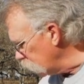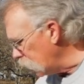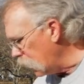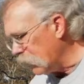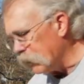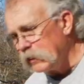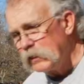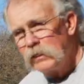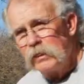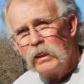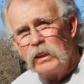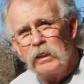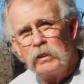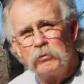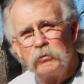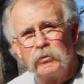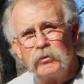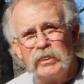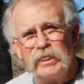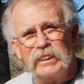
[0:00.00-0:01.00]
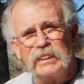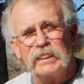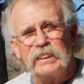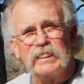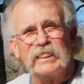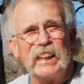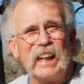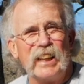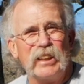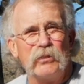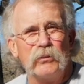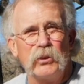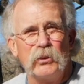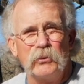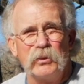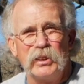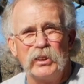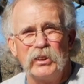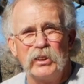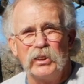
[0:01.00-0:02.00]
lot of stuff, and this is kind of what
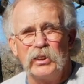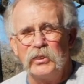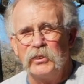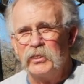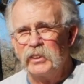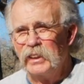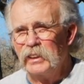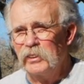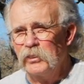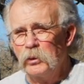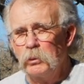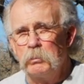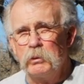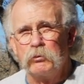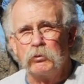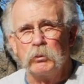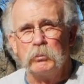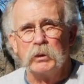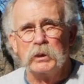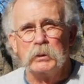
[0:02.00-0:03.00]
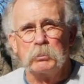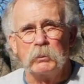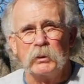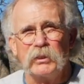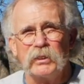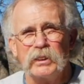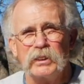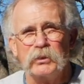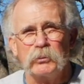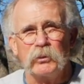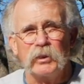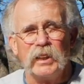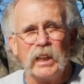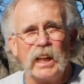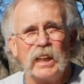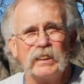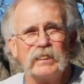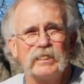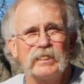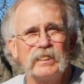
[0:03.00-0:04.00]
we do, and a little bit from experience. We're
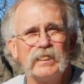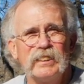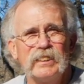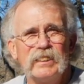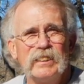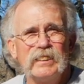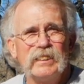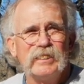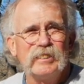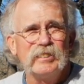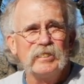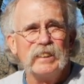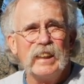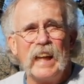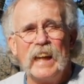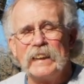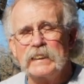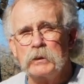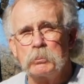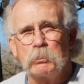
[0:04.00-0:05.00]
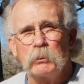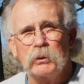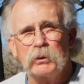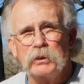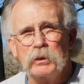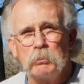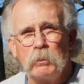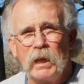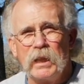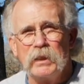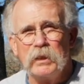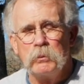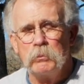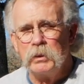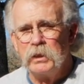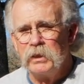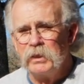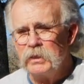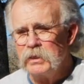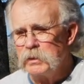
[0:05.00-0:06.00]
not experts by any
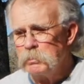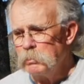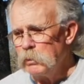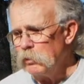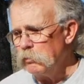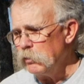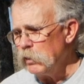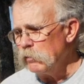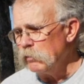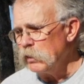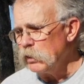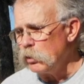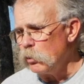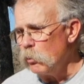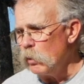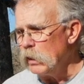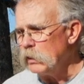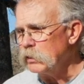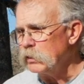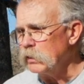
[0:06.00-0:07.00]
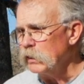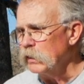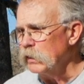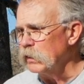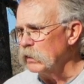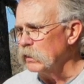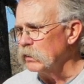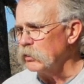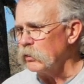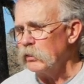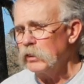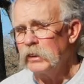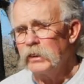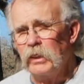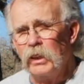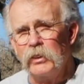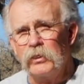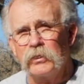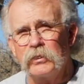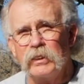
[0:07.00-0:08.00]
means, but if you have any questions or any
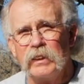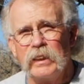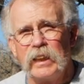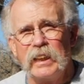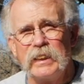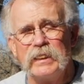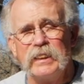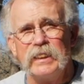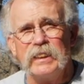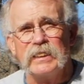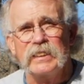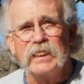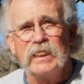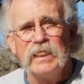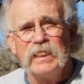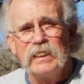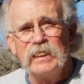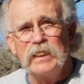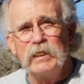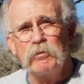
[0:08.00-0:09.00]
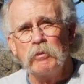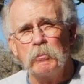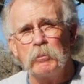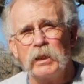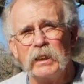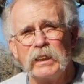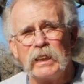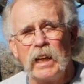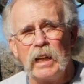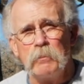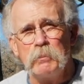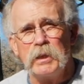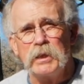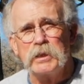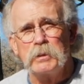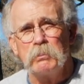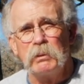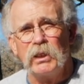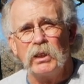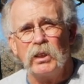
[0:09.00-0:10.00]
other ideas, leave them in the
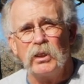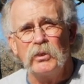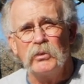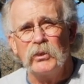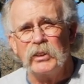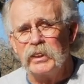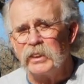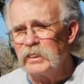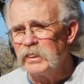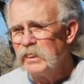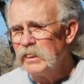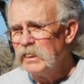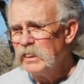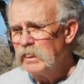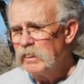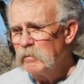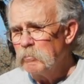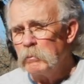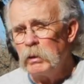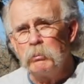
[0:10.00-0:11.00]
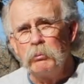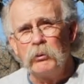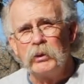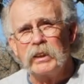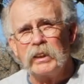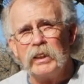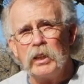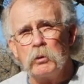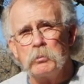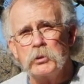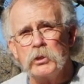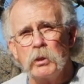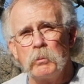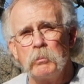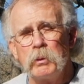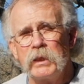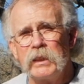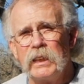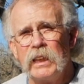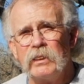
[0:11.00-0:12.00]
comments below, and maybe we can help
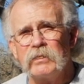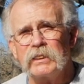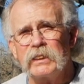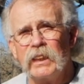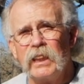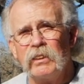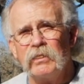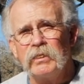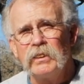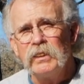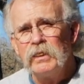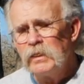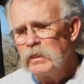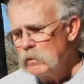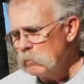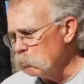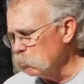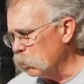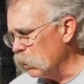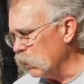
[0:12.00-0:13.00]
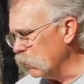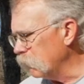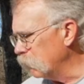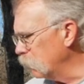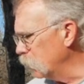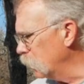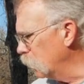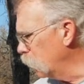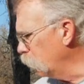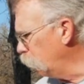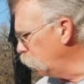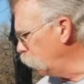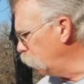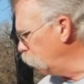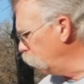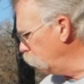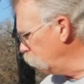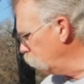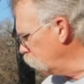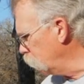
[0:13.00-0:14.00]
somebody else out. But if
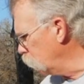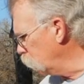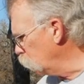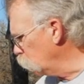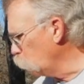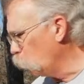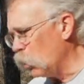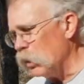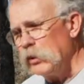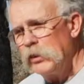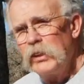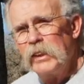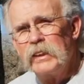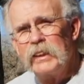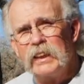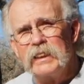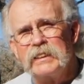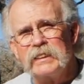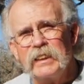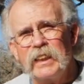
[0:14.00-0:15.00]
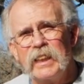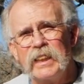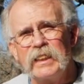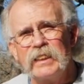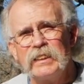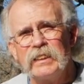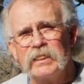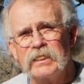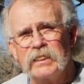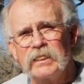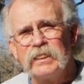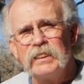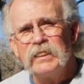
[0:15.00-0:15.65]
one thing I'd say is